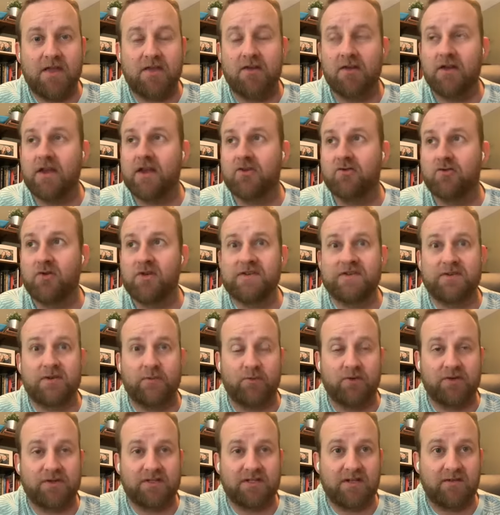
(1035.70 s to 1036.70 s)
increase the
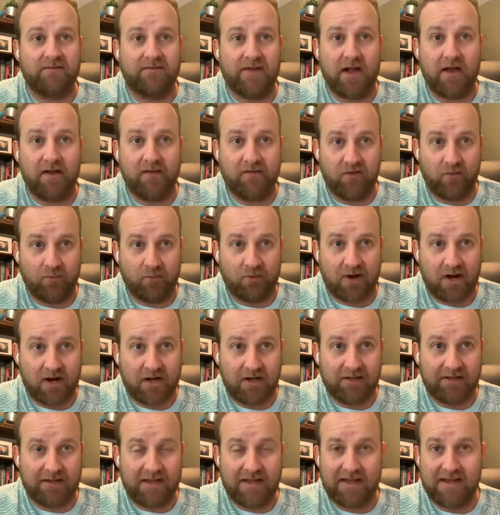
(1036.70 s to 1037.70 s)
perceived value of your
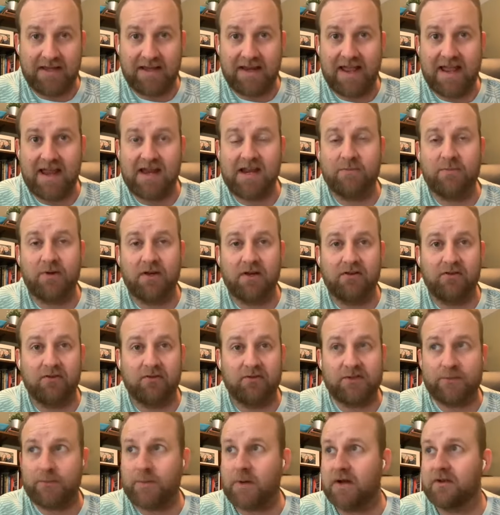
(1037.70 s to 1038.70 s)
product and get anybody to
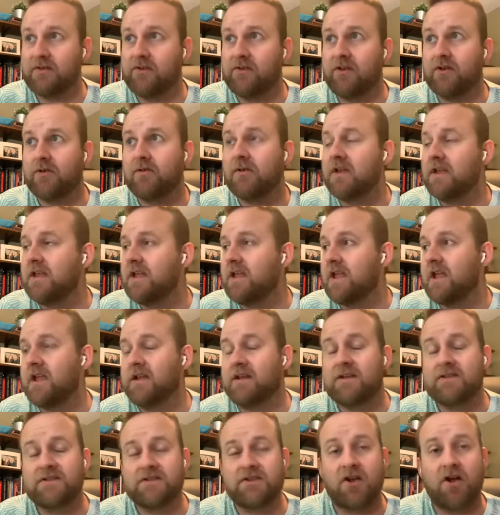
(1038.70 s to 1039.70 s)
respond to you.
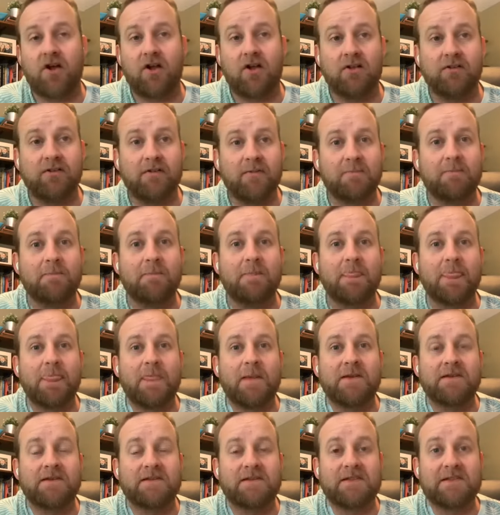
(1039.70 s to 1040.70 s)
And it's called
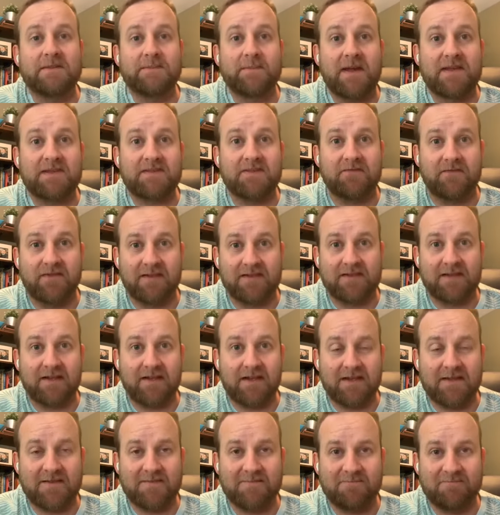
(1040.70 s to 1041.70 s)

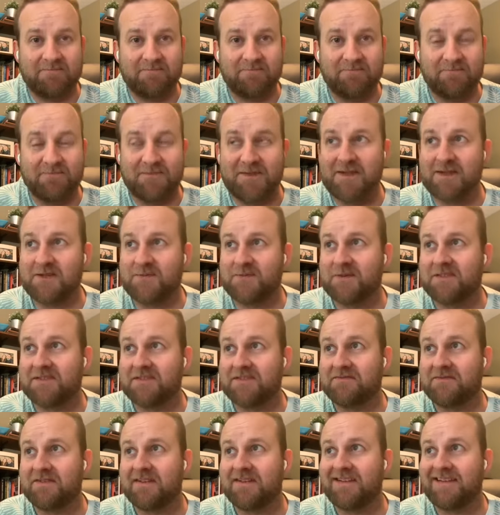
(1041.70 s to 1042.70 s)
specificity, being
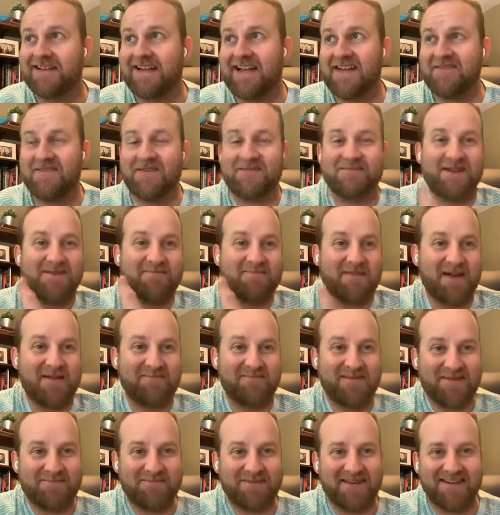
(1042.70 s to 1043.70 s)
specific. I have on my
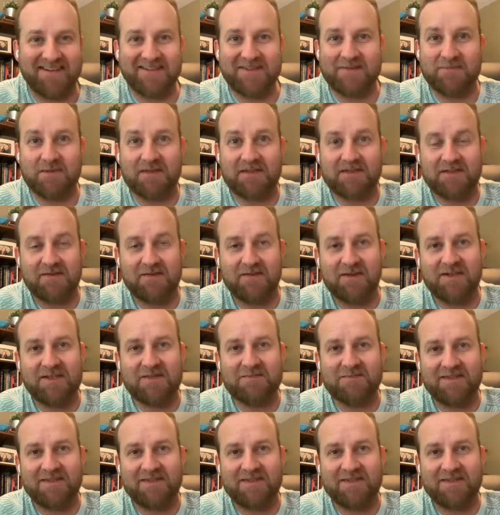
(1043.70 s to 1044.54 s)
mind map here, specific.